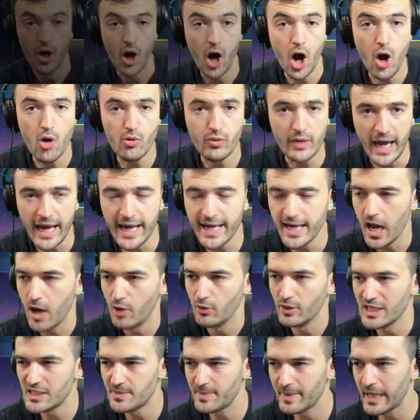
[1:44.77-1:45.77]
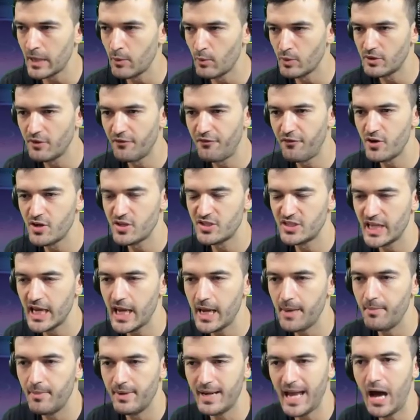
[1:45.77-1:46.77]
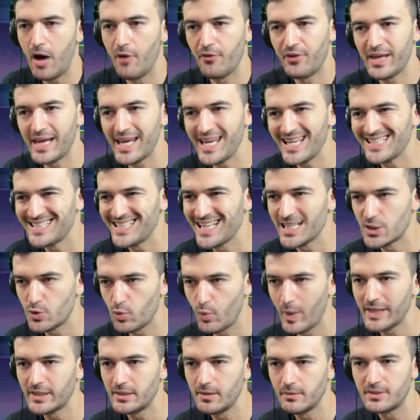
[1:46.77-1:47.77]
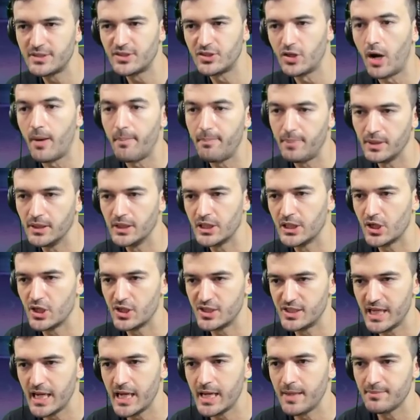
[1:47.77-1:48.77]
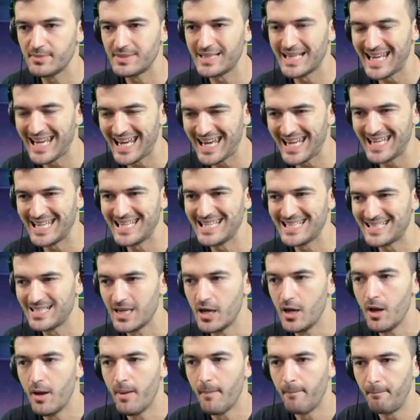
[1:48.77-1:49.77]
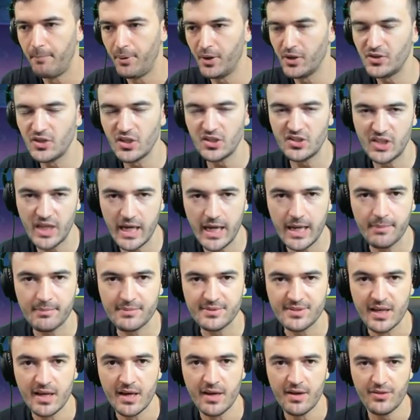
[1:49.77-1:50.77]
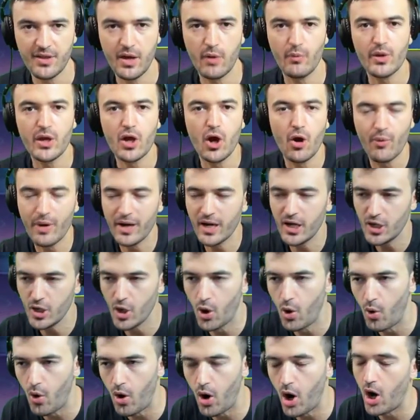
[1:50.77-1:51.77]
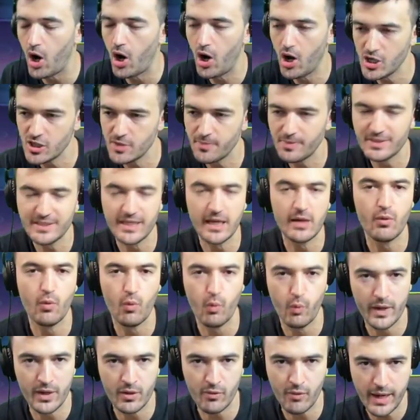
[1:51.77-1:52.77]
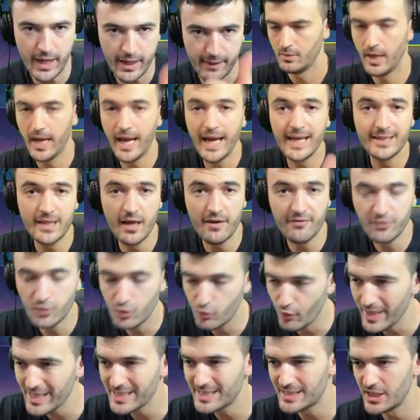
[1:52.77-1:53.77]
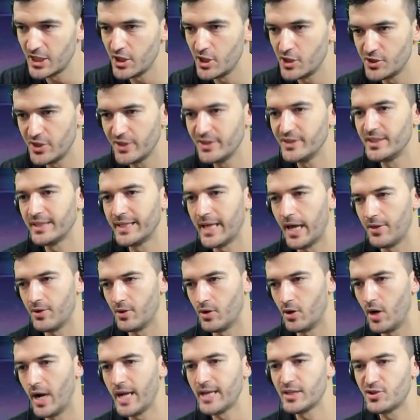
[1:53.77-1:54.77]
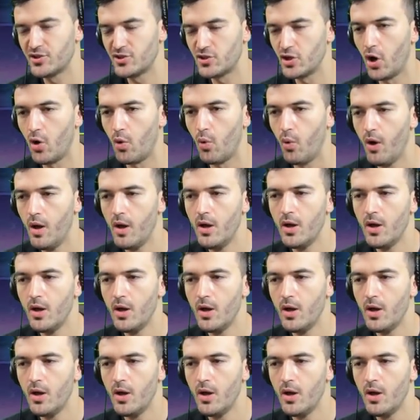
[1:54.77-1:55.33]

Okay, now let's begin with the first team. Now, the easiest way to start building your teams is put the teams that we already know are 100% win rate and have great synergy together. All right, so